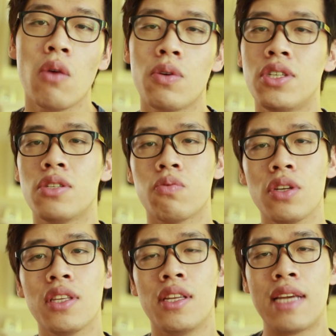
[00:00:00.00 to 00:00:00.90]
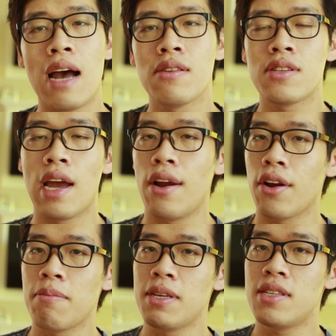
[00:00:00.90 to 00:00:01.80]
which is really the downside you're
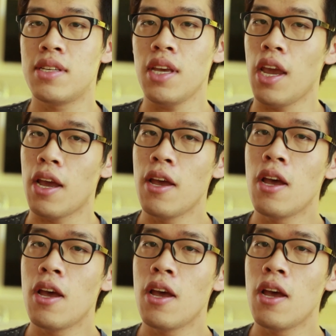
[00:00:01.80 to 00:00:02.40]
going to be seeing,